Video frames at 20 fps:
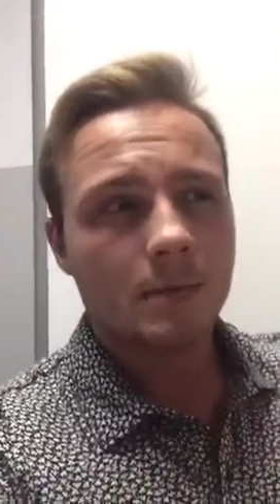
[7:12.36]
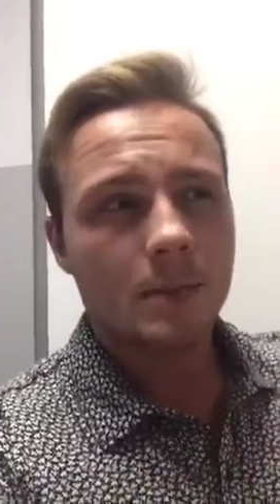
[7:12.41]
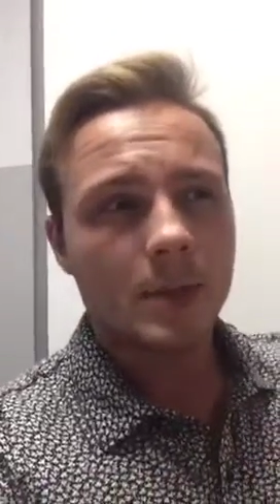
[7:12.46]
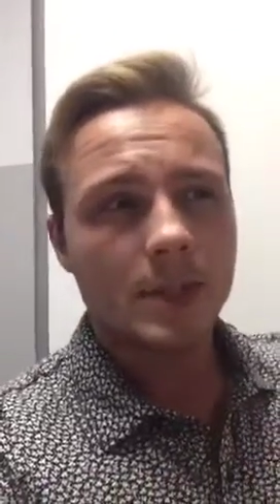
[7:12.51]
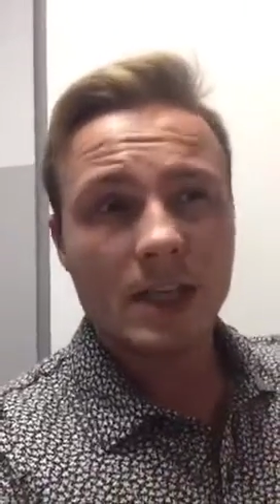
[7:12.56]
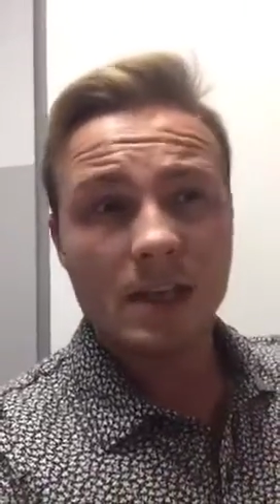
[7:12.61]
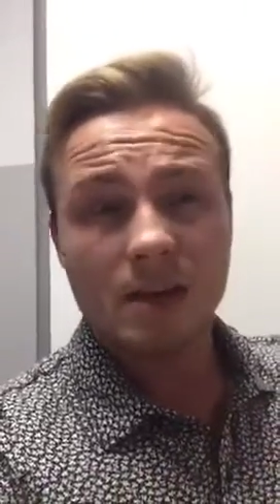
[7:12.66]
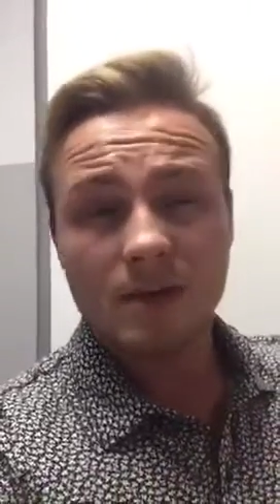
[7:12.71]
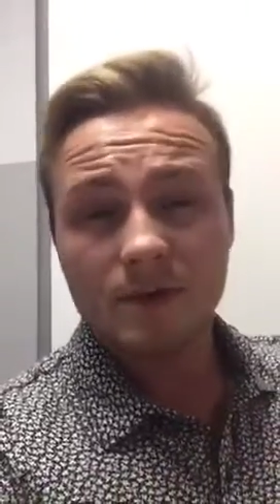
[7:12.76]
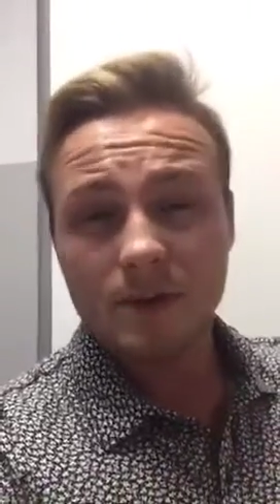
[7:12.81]
But
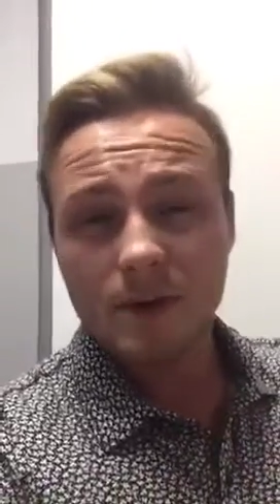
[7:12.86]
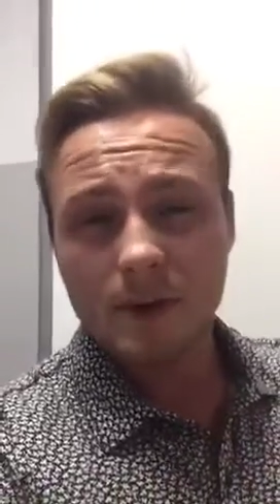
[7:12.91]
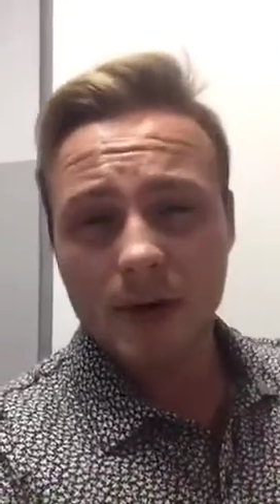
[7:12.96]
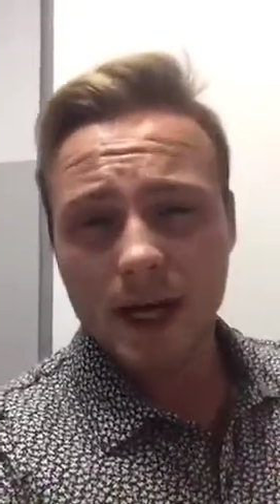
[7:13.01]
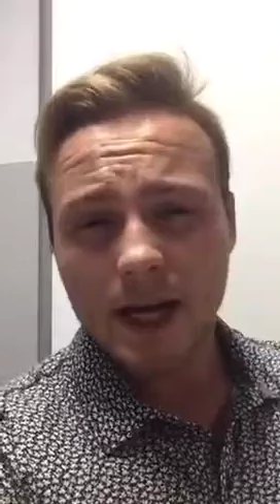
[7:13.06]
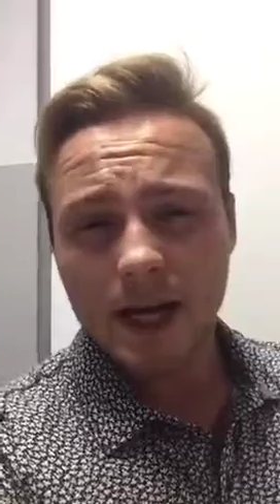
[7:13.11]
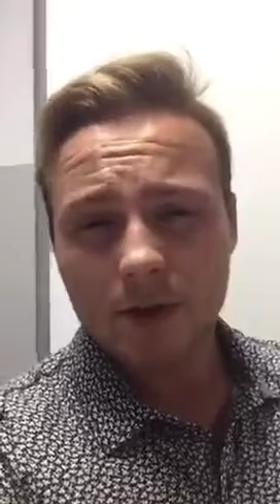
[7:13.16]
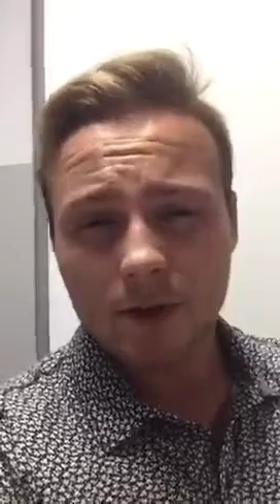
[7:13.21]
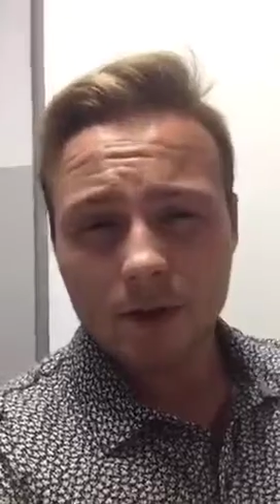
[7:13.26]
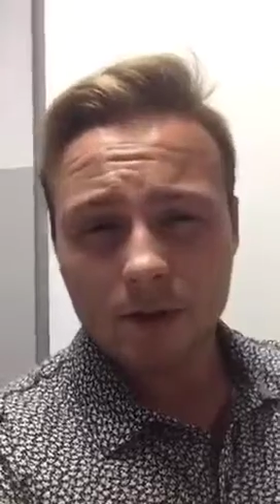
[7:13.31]
the interview I
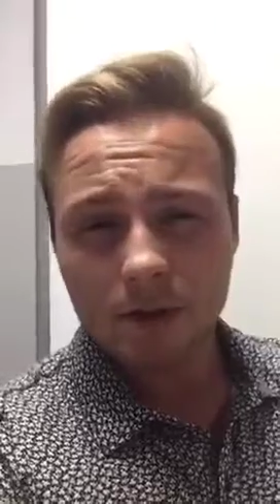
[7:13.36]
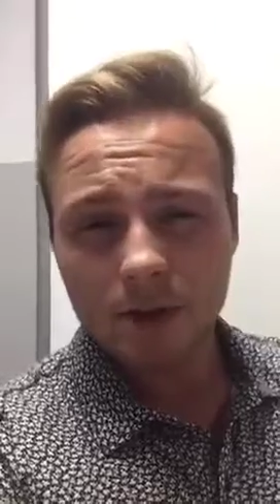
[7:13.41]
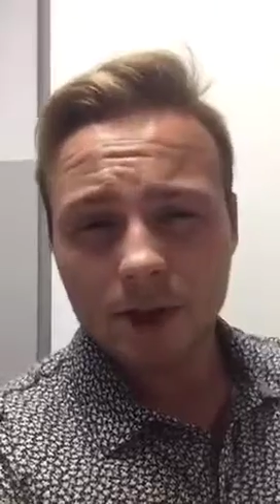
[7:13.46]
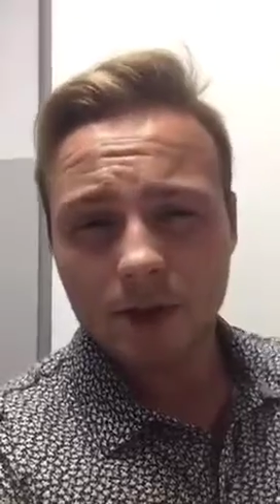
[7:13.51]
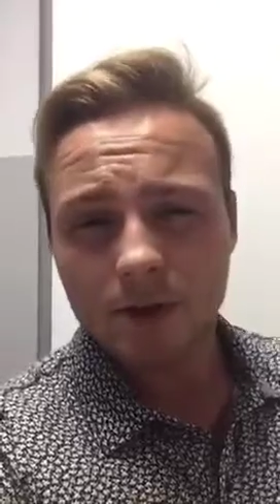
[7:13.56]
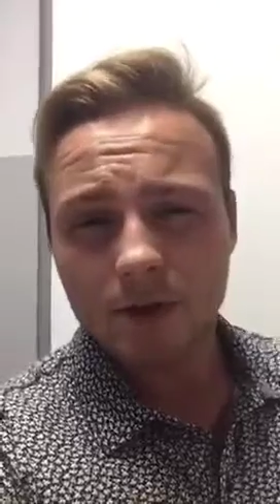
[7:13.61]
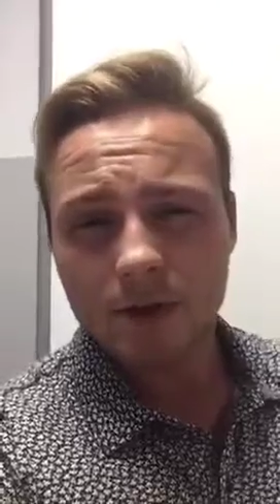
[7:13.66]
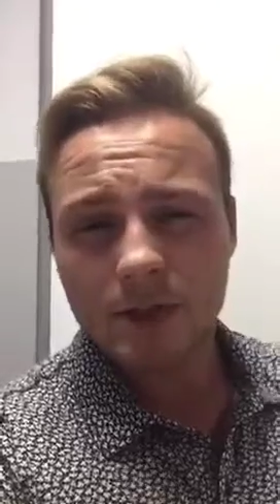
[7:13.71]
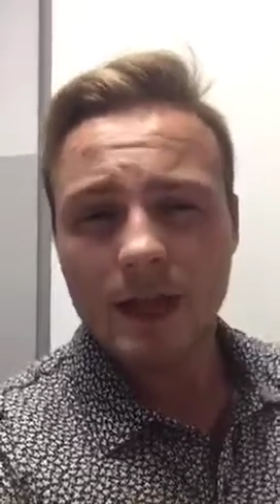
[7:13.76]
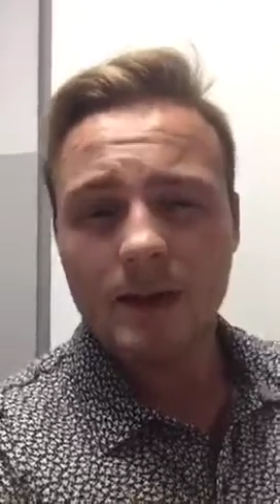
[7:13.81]
had
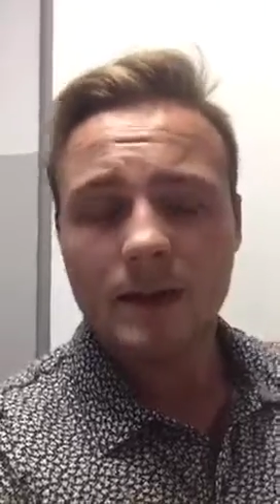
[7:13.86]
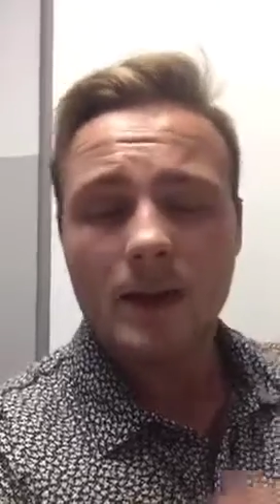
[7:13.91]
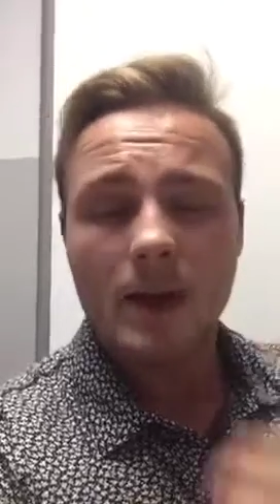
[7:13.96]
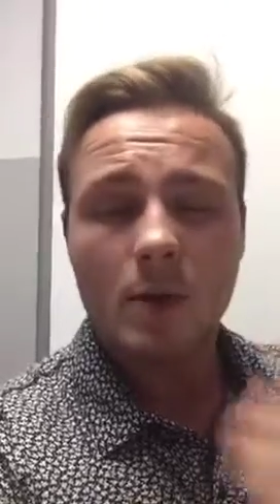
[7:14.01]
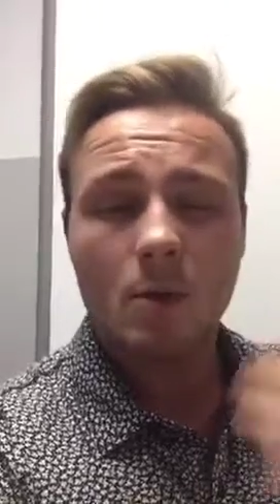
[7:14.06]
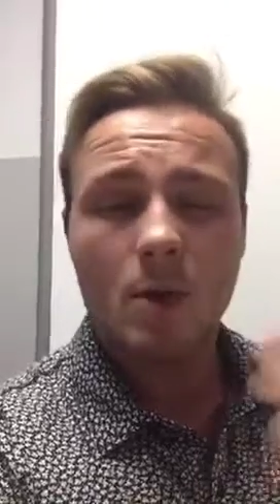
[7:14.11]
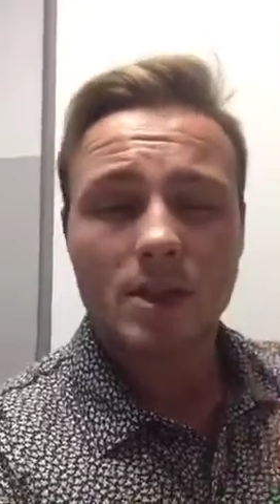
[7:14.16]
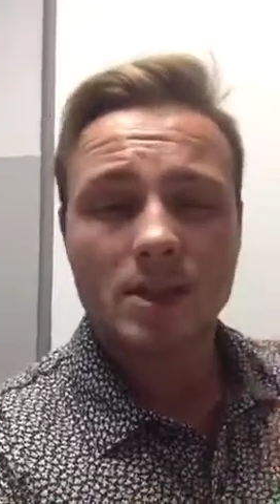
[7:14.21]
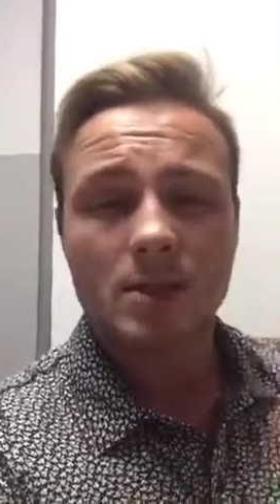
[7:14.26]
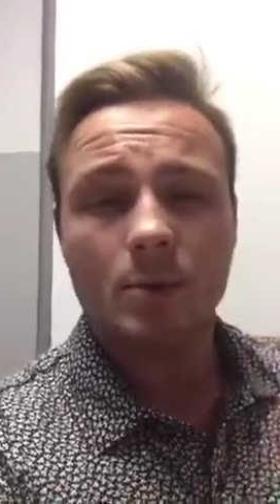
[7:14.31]
earlier today, they want